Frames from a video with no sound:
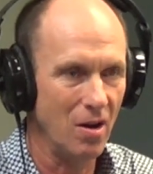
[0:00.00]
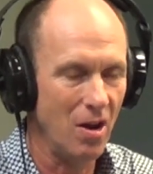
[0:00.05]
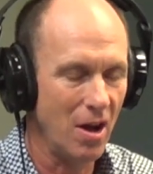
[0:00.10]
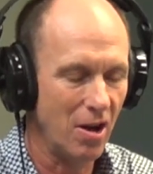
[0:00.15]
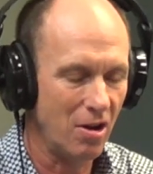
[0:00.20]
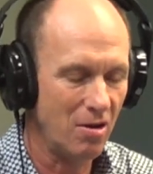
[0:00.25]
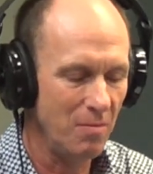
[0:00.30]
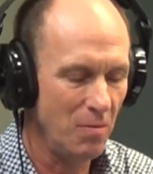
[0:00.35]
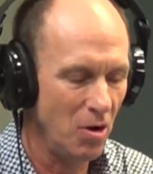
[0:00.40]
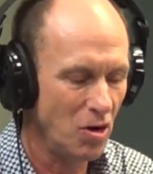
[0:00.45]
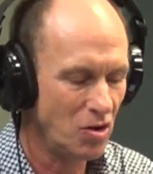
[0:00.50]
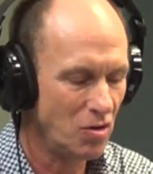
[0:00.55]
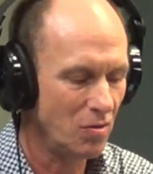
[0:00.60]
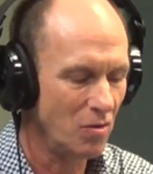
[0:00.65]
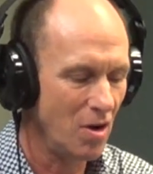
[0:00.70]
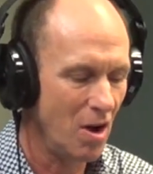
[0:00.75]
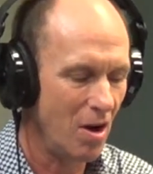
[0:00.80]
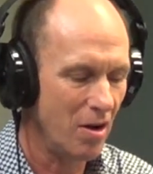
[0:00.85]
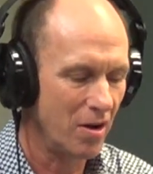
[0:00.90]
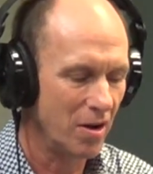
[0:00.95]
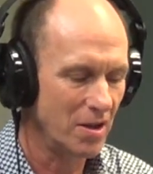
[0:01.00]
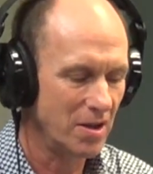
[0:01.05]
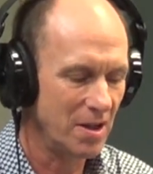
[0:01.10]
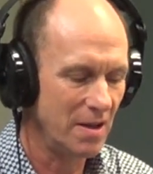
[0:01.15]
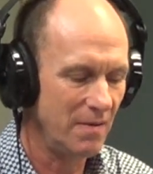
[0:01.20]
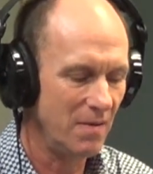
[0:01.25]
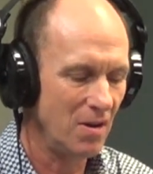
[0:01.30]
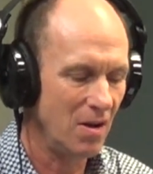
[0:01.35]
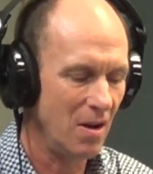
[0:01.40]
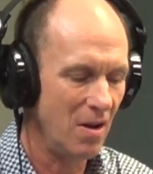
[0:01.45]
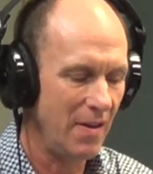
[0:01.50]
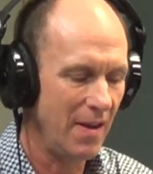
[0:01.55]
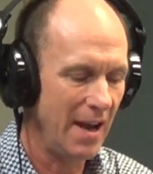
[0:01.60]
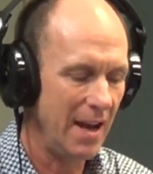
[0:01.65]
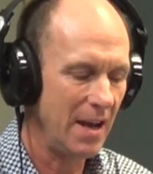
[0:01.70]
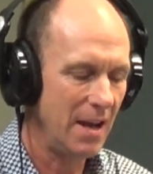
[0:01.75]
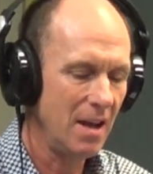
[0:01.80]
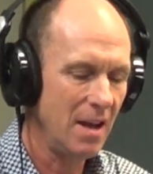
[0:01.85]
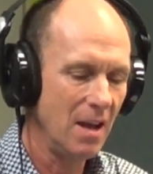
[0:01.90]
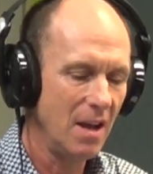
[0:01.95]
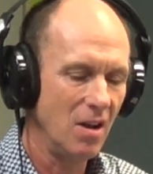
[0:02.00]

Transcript: Like commercial yogurts, even though they